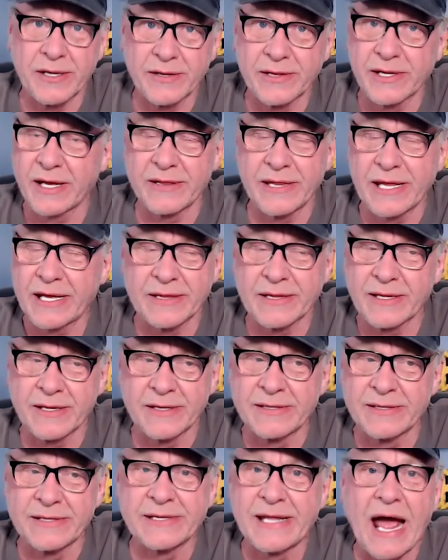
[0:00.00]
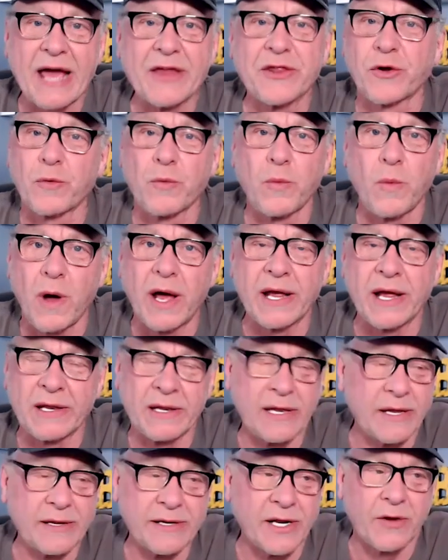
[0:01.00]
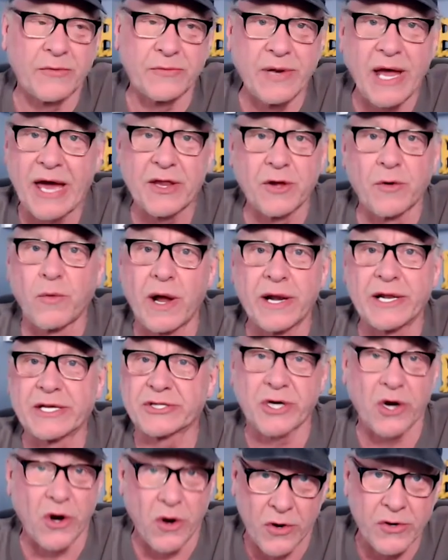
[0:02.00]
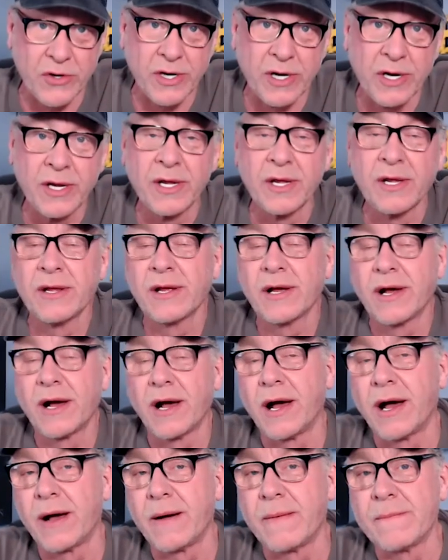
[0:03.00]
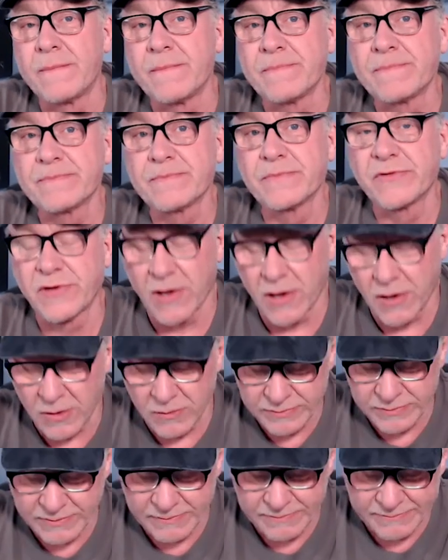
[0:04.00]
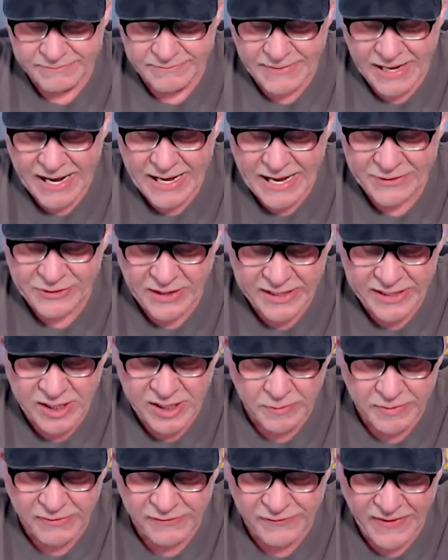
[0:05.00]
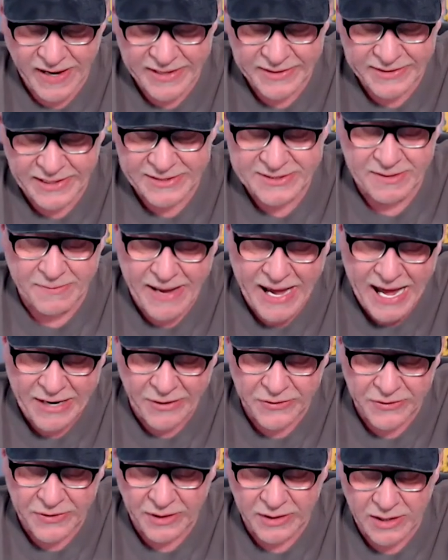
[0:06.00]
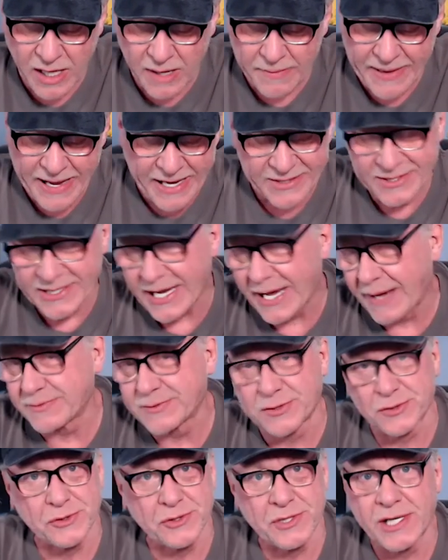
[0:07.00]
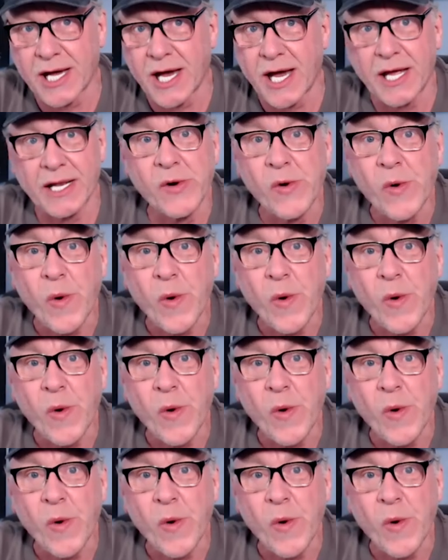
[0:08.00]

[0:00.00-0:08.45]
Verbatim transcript: That that neither one, and you know, neither one is hurt. Um, so I, I think he'll be fine. Does it matter in the clubhouse? Absolutely not.